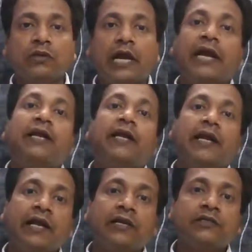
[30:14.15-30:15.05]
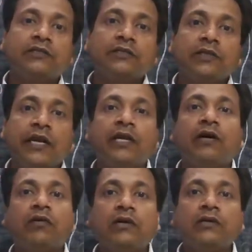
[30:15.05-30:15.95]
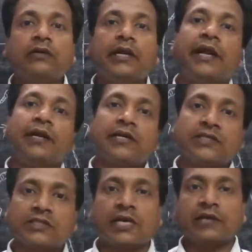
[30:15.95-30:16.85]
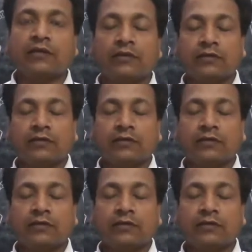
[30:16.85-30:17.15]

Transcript: and ends in our intestine.